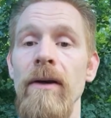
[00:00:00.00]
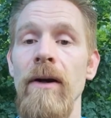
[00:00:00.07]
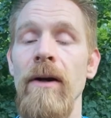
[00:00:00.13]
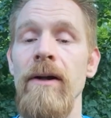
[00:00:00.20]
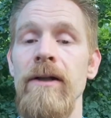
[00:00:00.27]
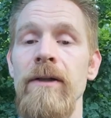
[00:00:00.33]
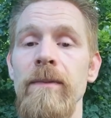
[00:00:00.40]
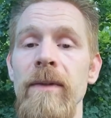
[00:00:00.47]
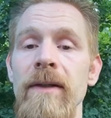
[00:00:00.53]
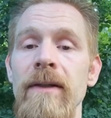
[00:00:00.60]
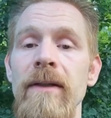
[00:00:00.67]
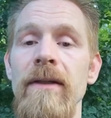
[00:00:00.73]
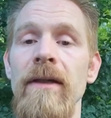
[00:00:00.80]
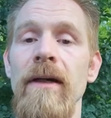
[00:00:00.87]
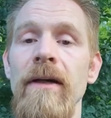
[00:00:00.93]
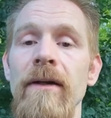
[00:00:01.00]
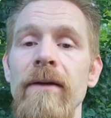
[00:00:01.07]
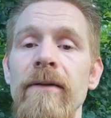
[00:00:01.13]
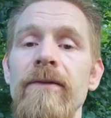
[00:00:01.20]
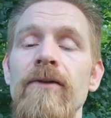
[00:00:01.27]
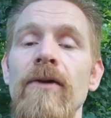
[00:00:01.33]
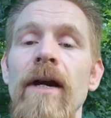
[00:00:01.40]
are species
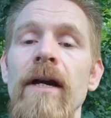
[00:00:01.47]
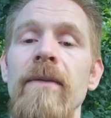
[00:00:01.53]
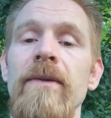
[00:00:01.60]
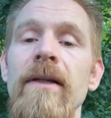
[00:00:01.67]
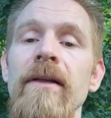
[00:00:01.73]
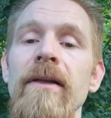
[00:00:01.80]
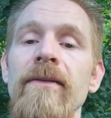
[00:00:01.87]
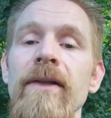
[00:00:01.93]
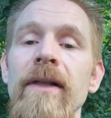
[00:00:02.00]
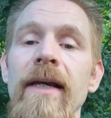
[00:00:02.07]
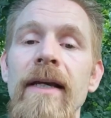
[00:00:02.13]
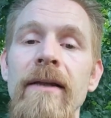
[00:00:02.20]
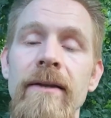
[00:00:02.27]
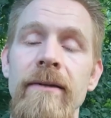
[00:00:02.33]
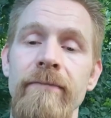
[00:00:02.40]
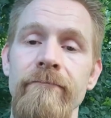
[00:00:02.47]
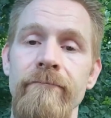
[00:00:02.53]
of Triops that live in lakes.